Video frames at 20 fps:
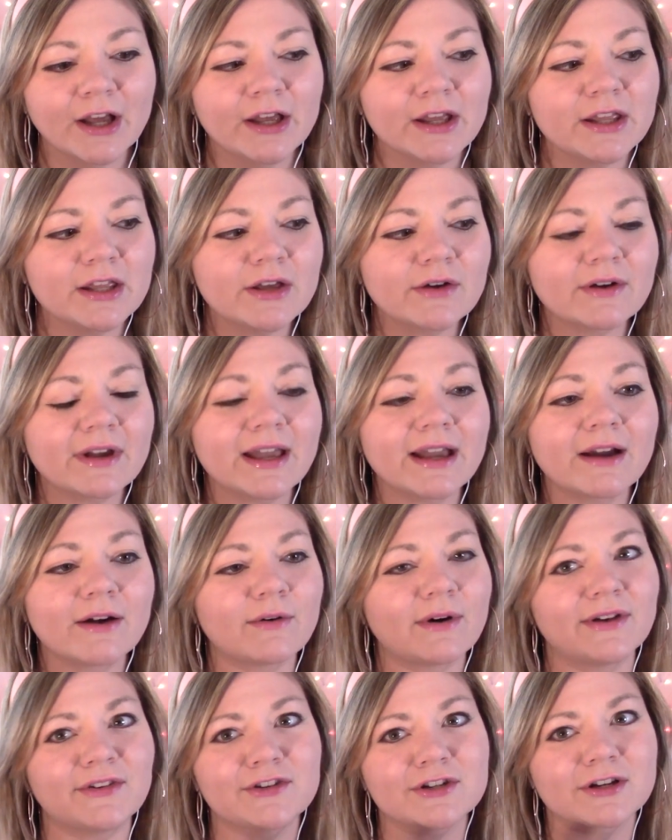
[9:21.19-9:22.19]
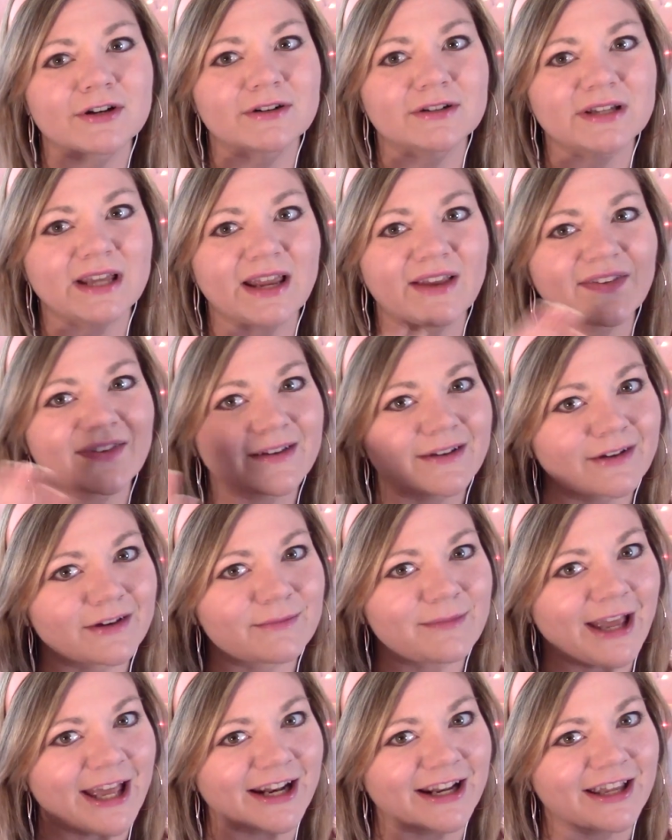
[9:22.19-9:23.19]
you can't question her taste in a
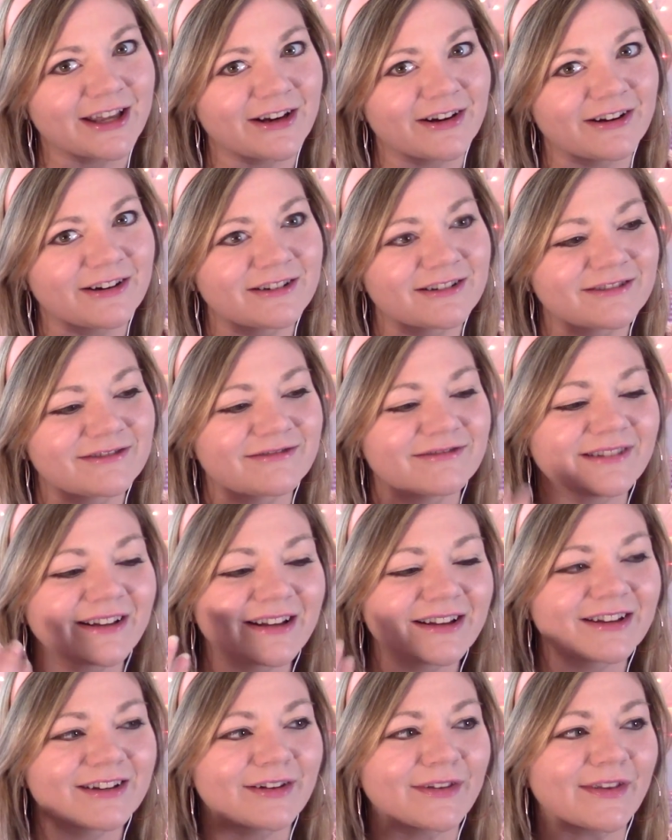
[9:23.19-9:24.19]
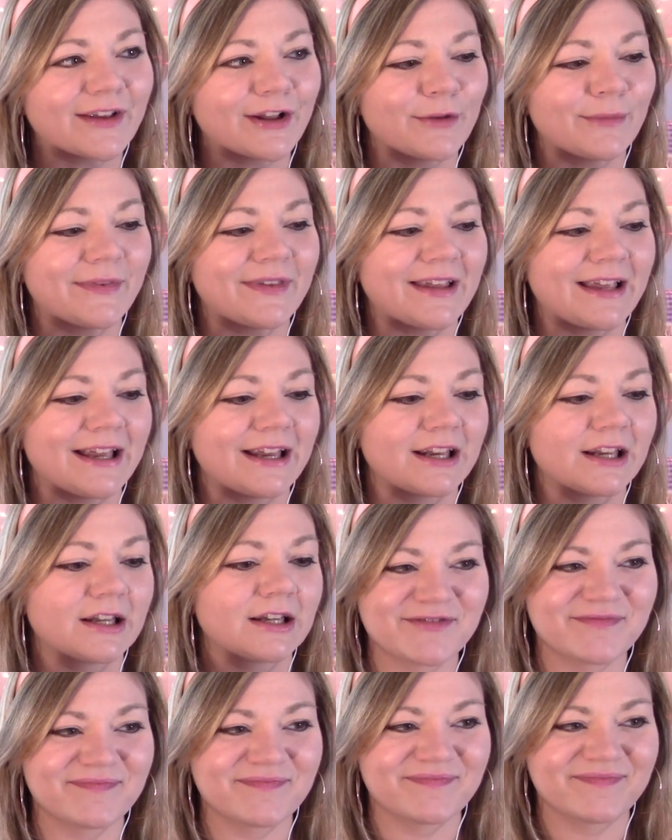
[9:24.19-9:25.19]
good manicure, that's all I'm saying.
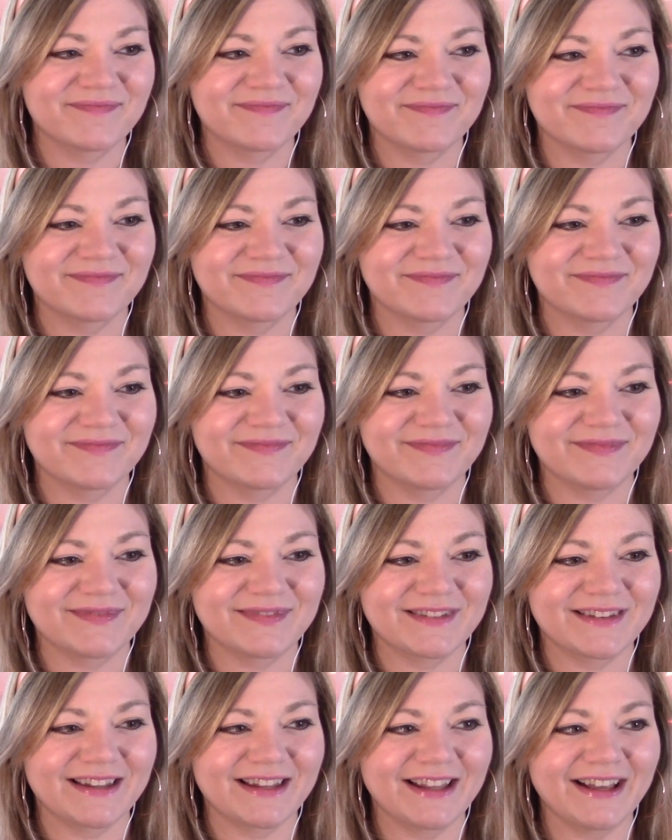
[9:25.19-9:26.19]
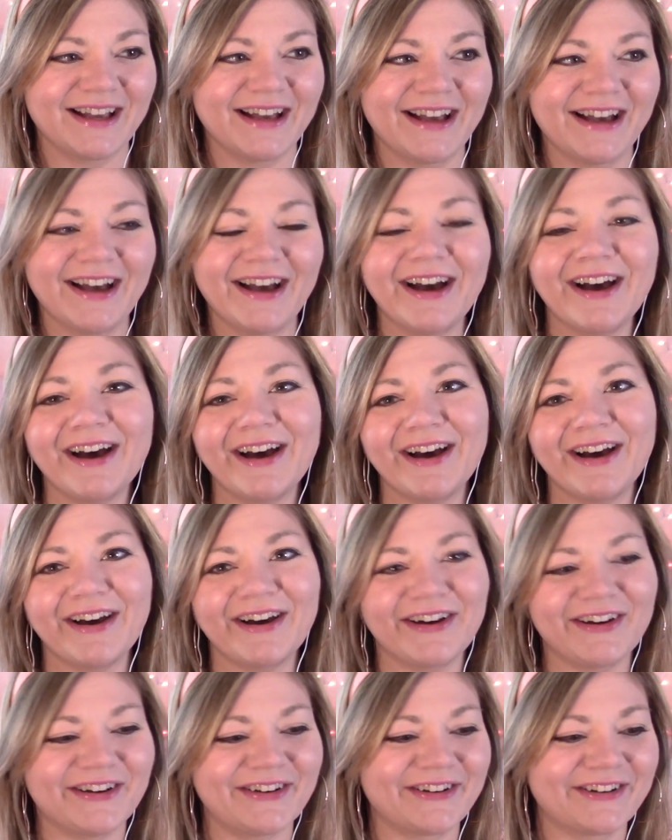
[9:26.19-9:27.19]

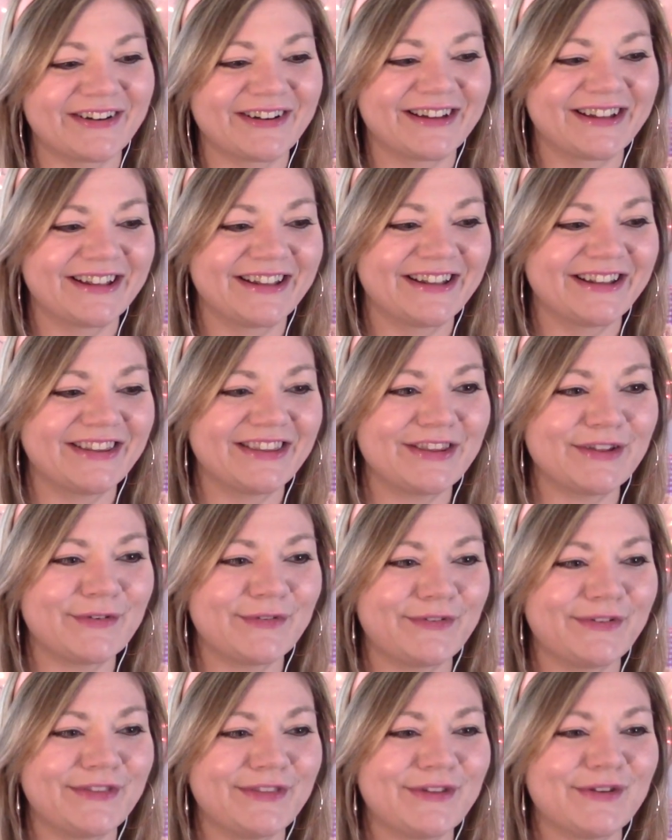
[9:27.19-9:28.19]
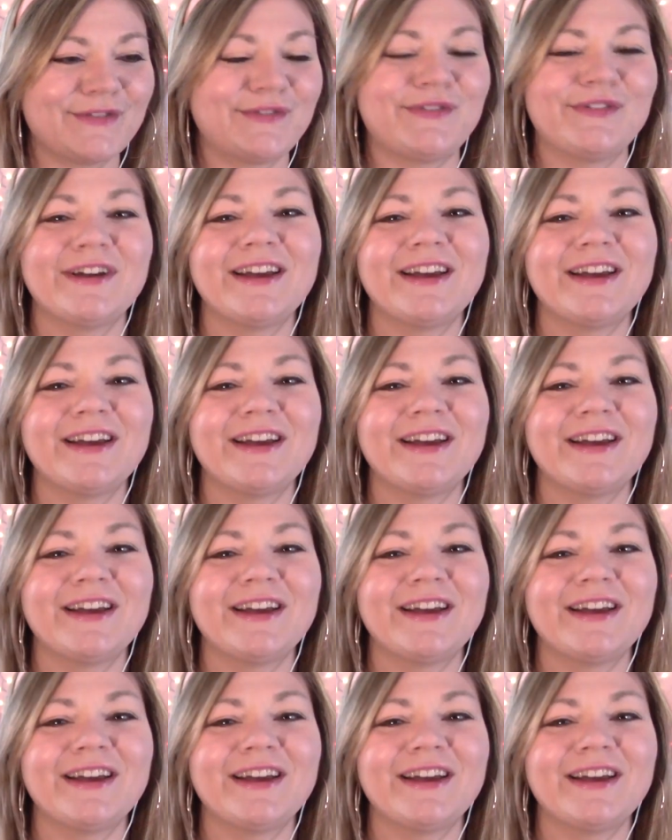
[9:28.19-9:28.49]
Oh, the